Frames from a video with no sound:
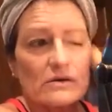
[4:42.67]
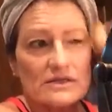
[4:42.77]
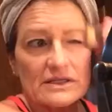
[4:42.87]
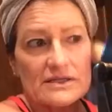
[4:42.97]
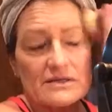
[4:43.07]

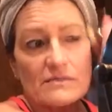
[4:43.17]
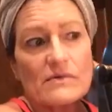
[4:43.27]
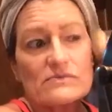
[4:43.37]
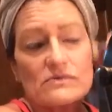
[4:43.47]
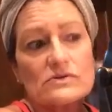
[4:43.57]
Because
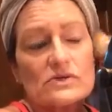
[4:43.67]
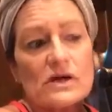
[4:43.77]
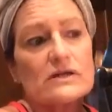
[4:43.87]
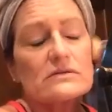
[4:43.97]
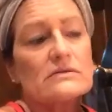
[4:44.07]

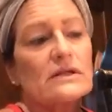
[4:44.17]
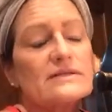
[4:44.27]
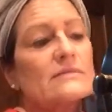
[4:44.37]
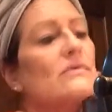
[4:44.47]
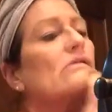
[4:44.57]

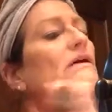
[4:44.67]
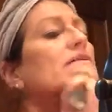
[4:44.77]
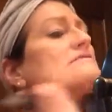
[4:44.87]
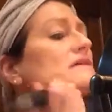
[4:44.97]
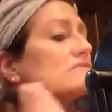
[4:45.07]
Lisa
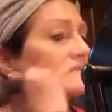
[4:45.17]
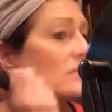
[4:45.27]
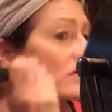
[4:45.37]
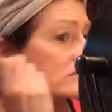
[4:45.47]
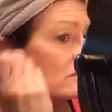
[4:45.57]
Morris, now she's
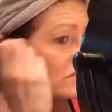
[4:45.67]
Morris,